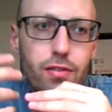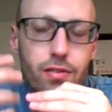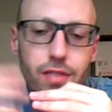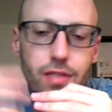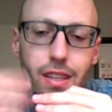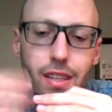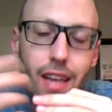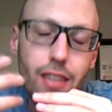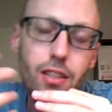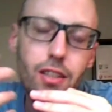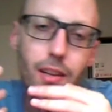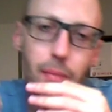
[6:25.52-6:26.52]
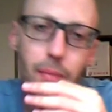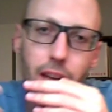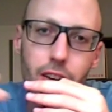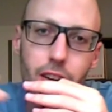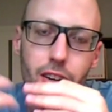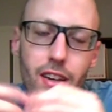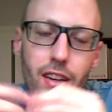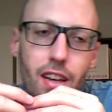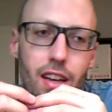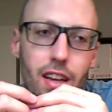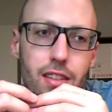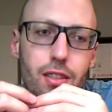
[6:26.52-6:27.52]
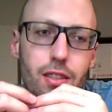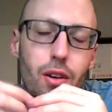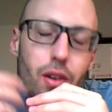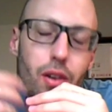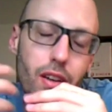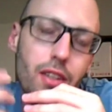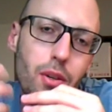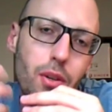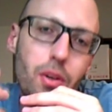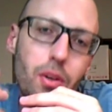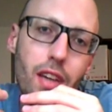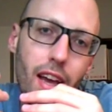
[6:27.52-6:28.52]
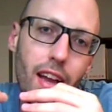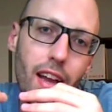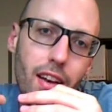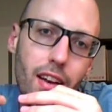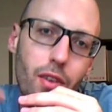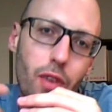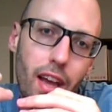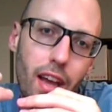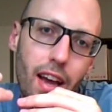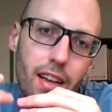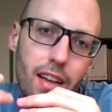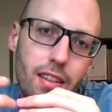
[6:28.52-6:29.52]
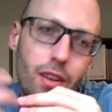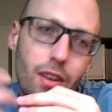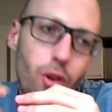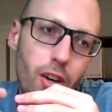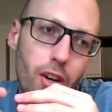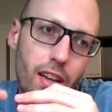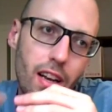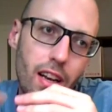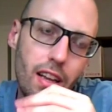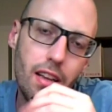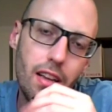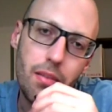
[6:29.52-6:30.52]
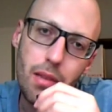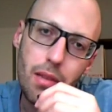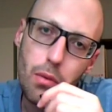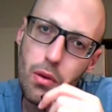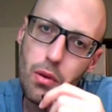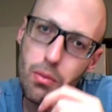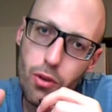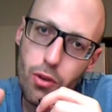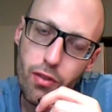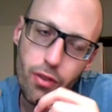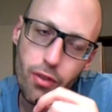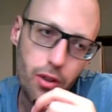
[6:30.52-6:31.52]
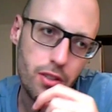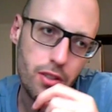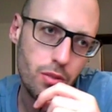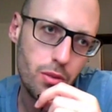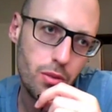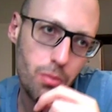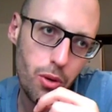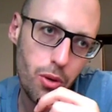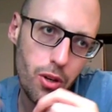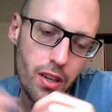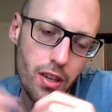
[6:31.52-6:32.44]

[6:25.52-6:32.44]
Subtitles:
an agitated manner, so you can react accordingly, maybe with more force, with more